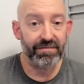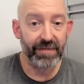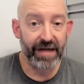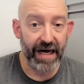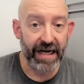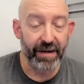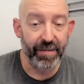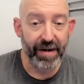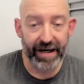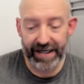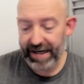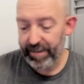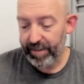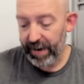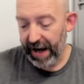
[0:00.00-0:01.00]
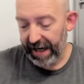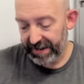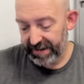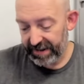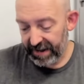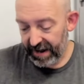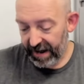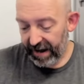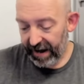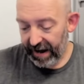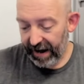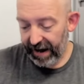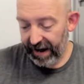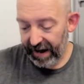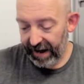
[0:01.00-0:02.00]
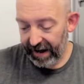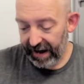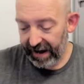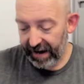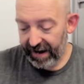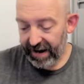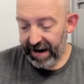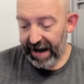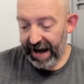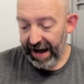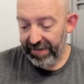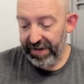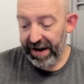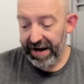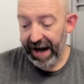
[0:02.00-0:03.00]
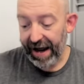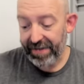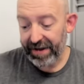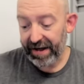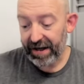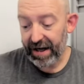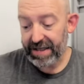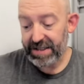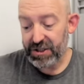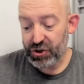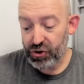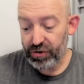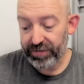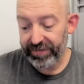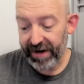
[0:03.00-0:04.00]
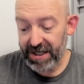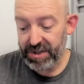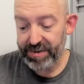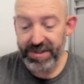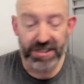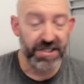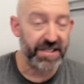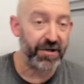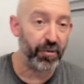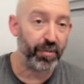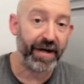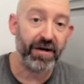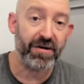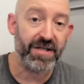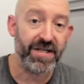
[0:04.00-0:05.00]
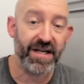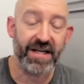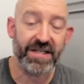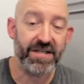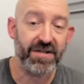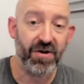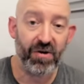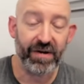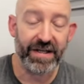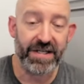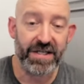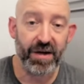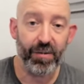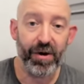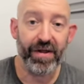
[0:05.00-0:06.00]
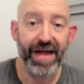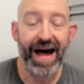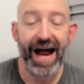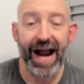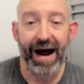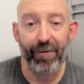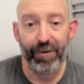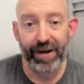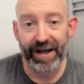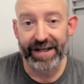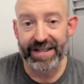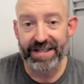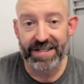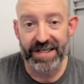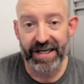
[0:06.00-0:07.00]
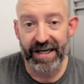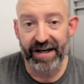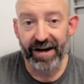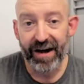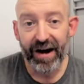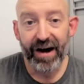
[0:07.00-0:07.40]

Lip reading: make an impact? And then I think as a true freshman, Jasir Peterson is certainly someone that I would like to see